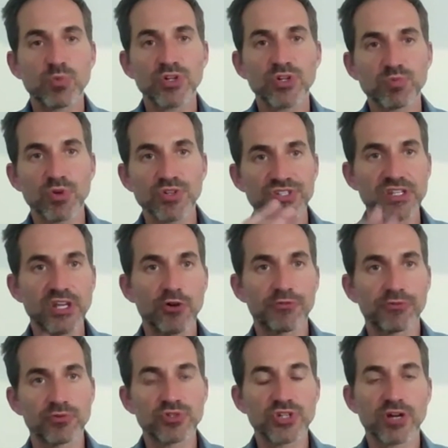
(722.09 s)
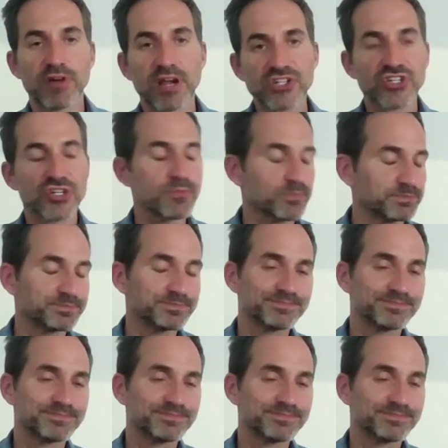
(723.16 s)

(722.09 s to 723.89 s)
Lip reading: What's the overall direction?